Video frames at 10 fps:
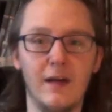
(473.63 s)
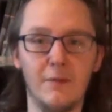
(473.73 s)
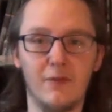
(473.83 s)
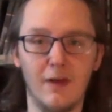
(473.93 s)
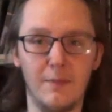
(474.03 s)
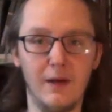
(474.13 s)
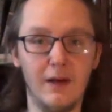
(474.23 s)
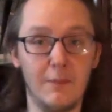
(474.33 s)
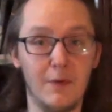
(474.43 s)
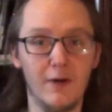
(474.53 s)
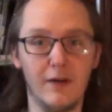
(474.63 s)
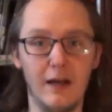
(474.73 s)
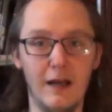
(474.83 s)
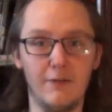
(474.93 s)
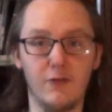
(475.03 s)
games I paid a buck and a
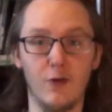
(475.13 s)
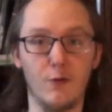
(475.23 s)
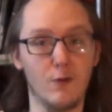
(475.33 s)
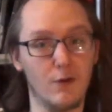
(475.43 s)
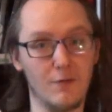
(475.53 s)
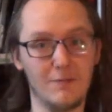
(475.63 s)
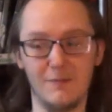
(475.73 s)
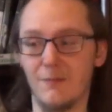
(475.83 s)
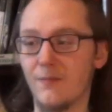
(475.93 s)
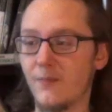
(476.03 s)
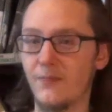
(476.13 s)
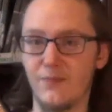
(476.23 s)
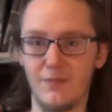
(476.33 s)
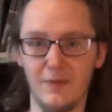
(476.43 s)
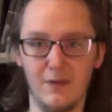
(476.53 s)
half total,
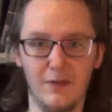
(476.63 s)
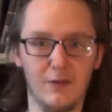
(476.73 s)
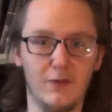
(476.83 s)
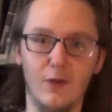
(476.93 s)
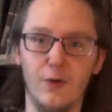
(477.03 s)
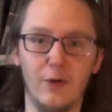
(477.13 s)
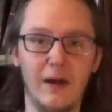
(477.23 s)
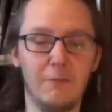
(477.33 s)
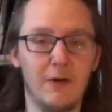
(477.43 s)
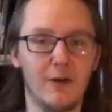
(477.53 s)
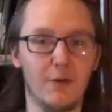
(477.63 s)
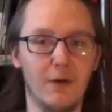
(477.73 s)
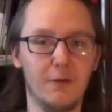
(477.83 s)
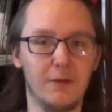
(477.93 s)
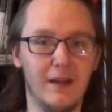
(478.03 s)
so you can't really go
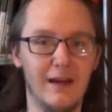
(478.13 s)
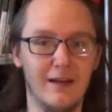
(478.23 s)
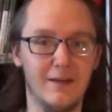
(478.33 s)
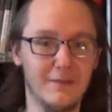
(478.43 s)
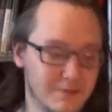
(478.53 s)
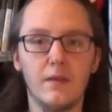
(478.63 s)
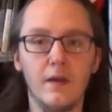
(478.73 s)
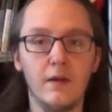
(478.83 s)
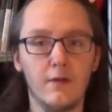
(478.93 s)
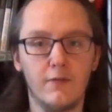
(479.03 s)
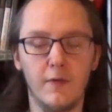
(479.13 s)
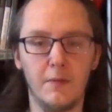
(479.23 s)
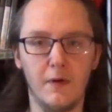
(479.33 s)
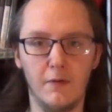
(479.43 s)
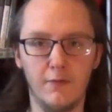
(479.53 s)
wrong with that. Then on
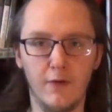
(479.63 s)
February